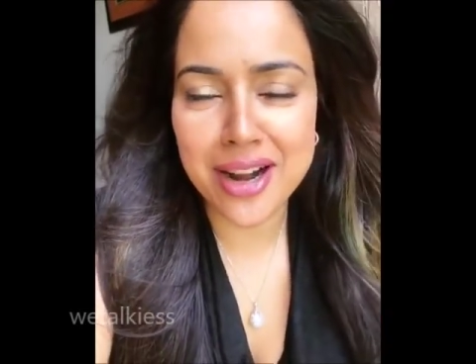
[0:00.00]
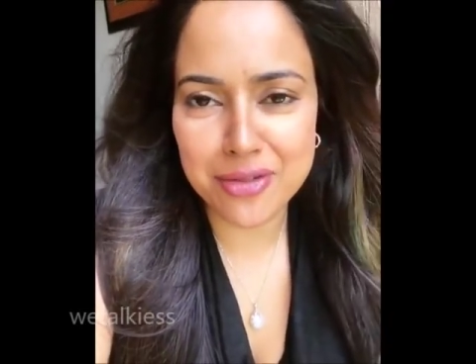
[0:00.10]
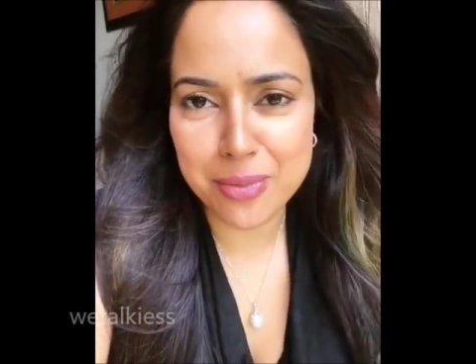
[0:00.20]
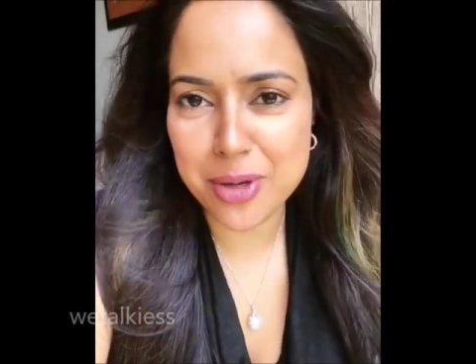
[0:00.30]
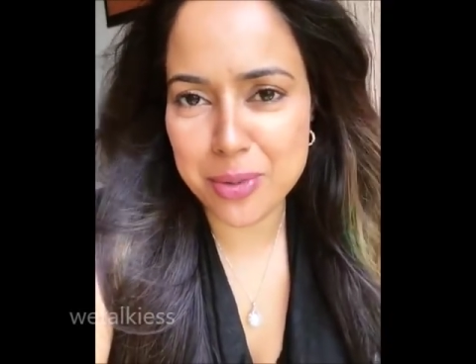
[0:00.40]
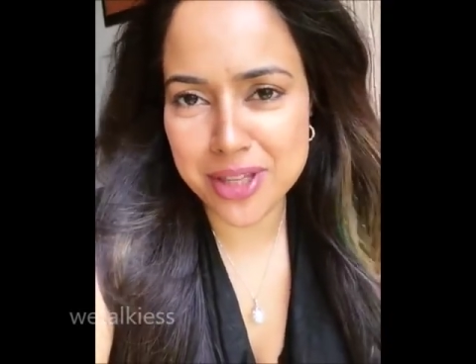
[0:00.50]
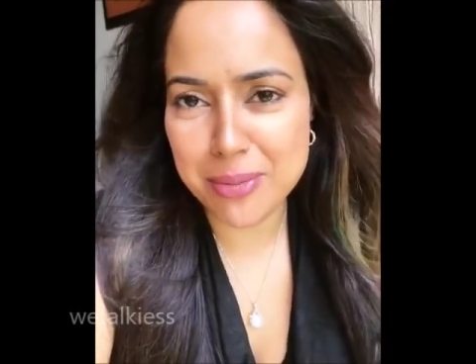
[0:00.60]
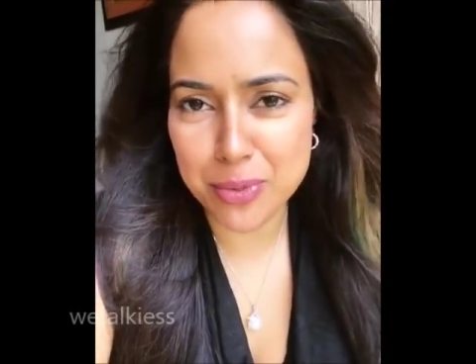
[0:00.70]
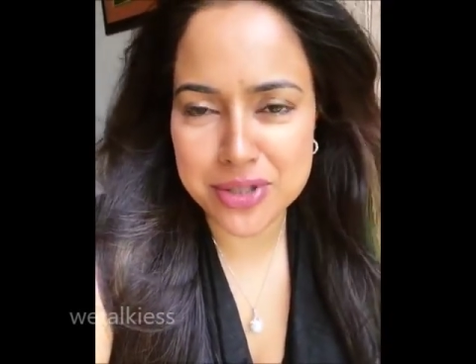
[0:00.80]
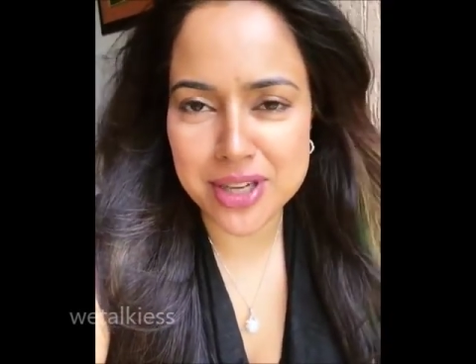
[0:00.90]
hard for me to put
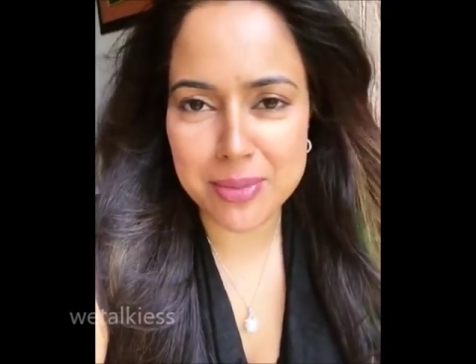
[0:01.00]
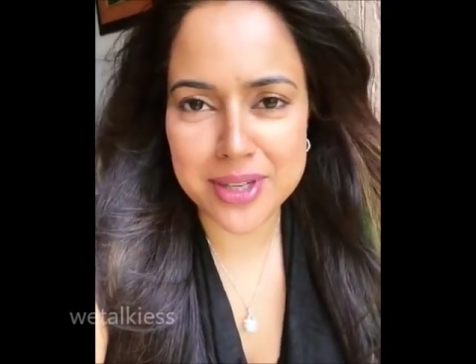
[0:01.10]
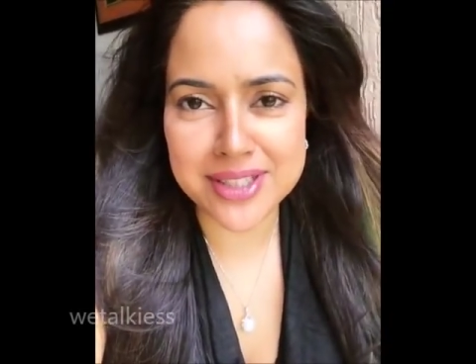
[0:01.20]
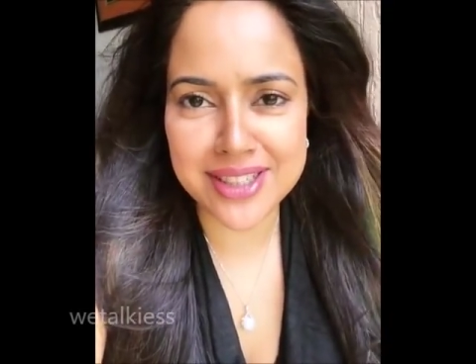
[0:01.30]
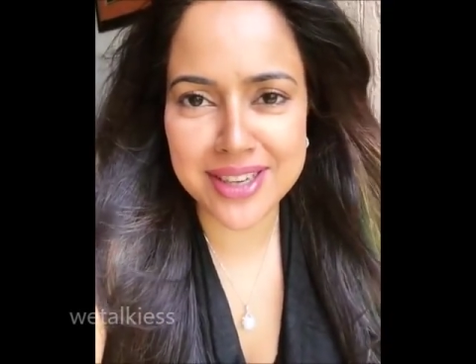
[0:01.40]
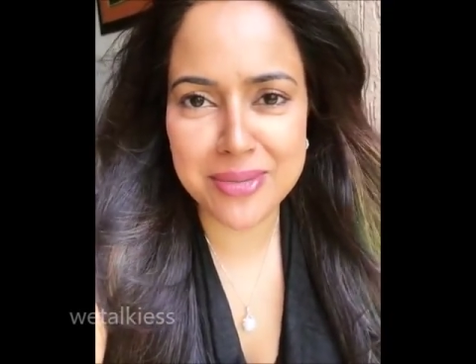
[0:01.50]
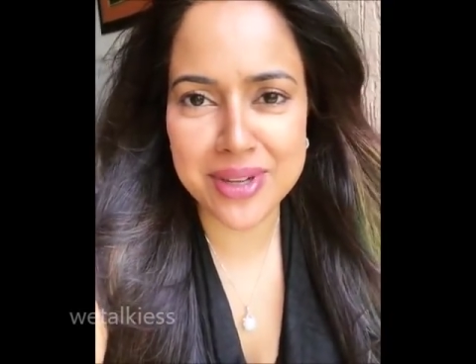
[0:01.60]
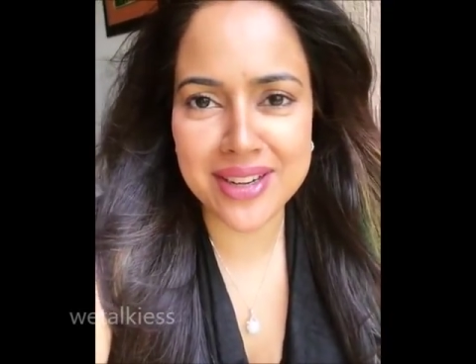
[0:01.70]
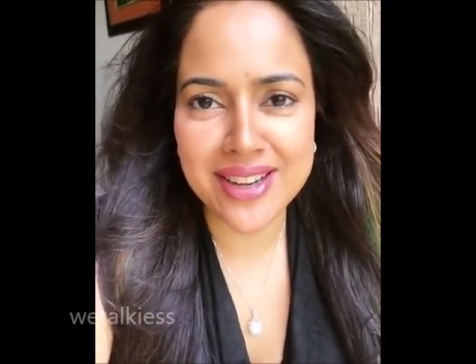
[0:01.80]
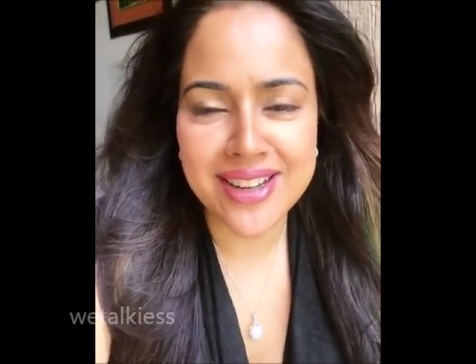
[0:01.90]
that post up yesterday,
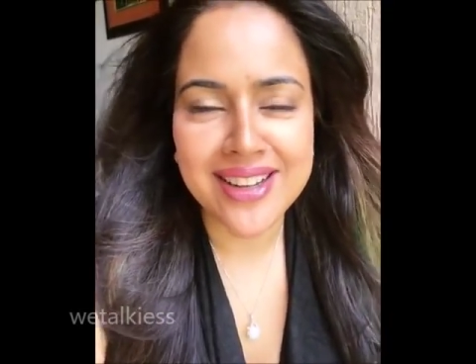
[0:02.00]
but